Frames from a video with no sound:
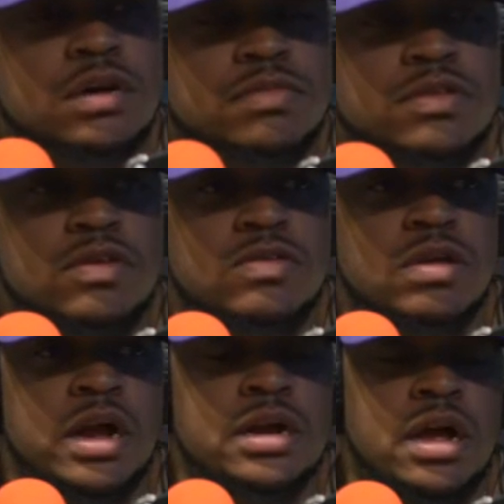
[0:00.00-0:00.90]

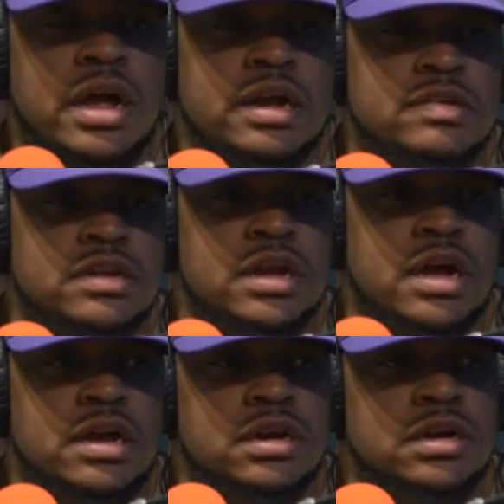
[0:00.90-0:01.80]
So I actually
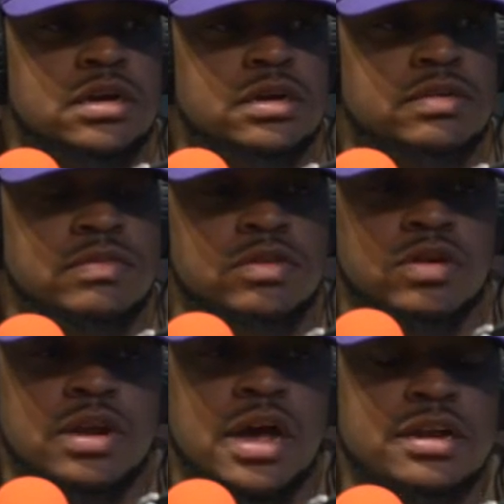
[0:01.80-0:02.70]
got a
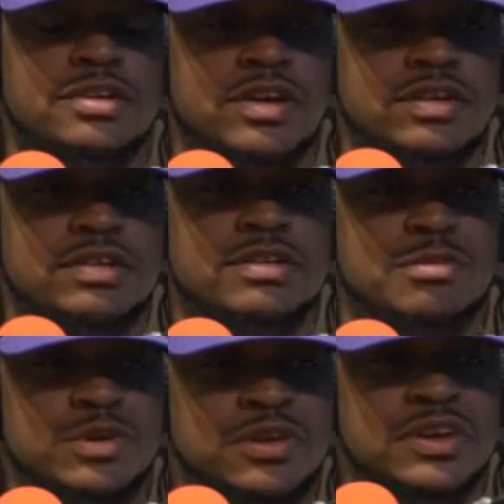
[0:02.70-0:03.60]
lot of tracks that's
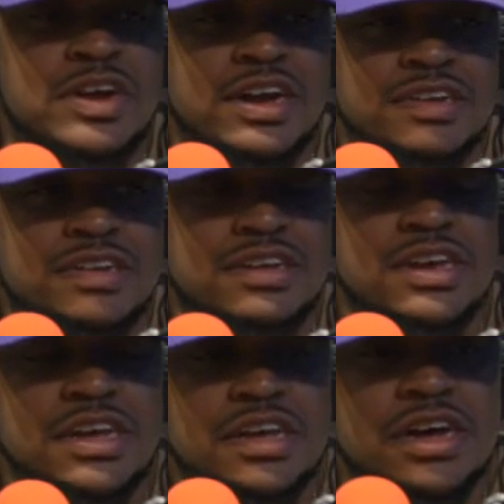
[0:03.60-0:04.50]
gonna be on there. Actually,
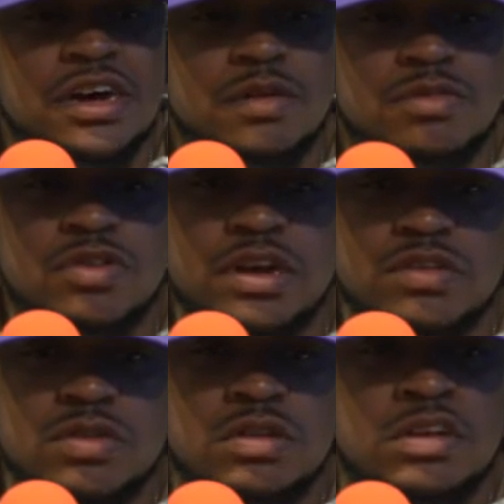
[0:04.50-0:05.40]

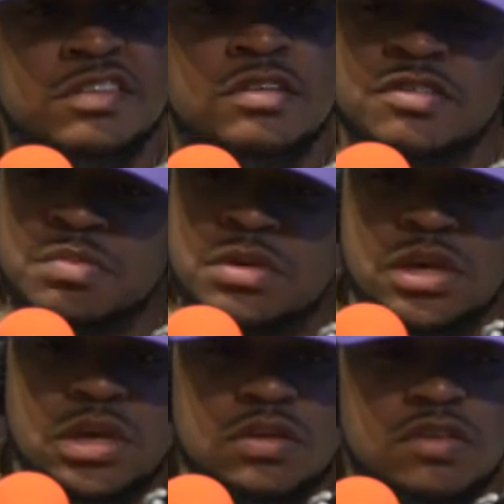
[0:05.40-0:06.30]
tracks with just
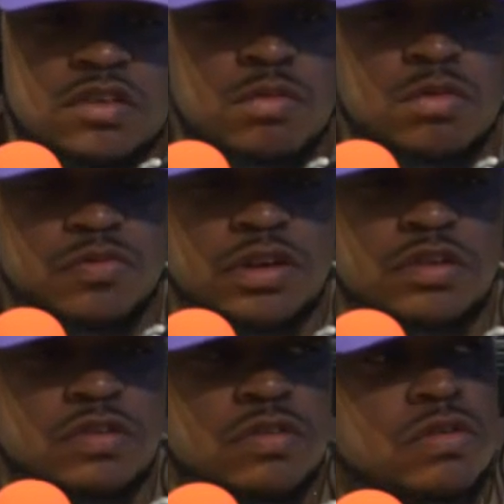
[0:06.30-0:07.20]
me, some with
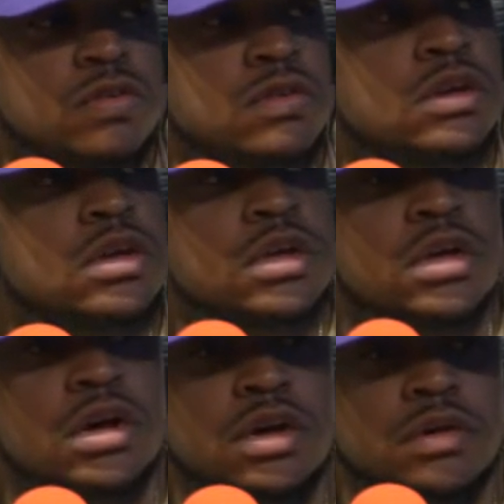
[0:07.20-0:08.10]
features on.
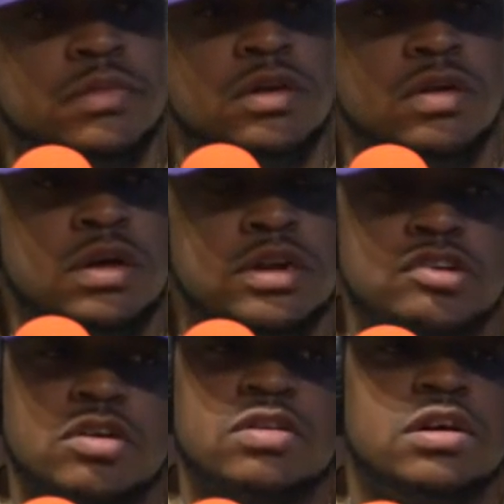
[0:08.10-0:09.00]
I had to
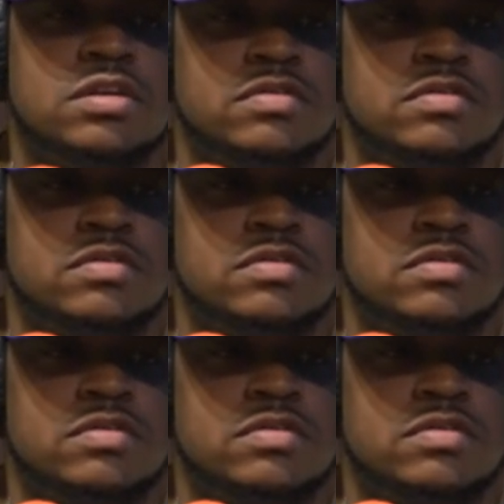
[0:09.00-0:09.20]
show love